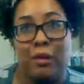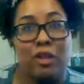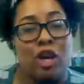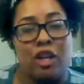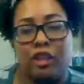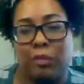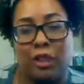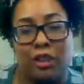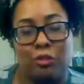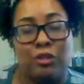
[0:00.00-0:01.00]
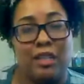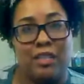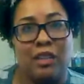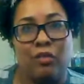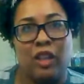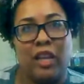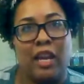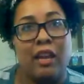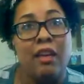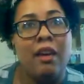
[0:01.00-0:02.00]
and so now I'm in charge, I'm going to
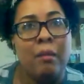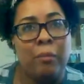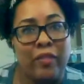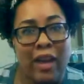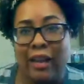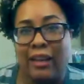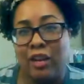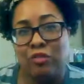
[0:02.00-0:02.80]
do things differently.